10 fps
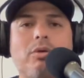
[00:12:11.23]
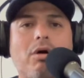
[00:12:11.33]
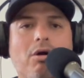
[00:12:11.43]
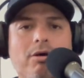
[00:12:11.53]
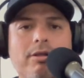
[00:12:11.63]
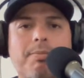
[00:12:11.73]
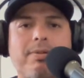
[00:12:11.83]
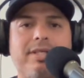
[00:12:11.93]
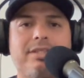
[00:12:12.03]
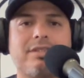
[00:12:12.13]
all the
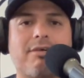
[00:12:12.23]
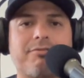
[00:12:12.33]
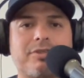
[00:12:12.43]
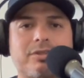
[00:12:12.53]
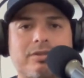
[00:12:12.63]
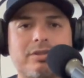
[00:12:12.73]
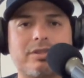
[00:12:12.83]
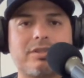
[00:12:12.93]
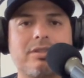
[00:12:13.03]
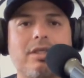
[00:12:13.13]
police
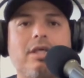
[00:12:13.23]
officers.